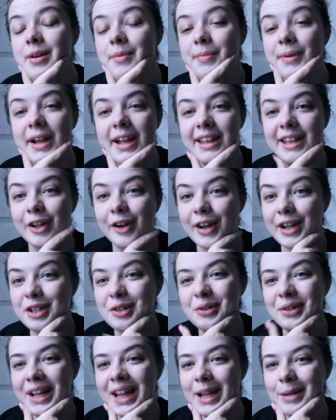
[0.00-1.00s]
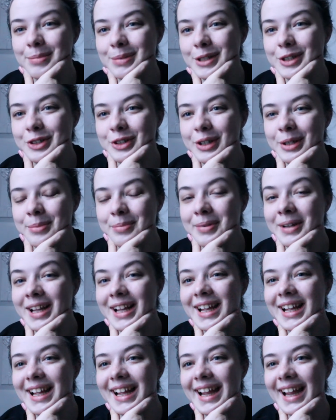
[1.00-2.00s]
But their annual camping trip,
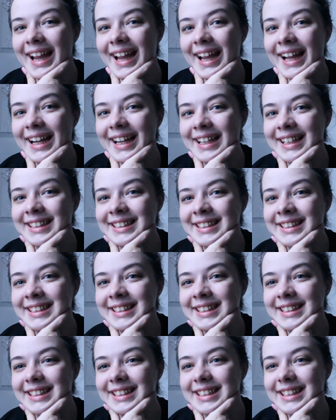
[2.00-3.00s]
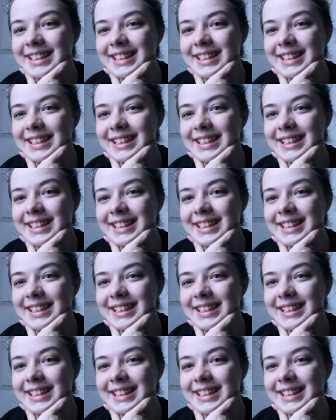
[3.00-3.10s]
and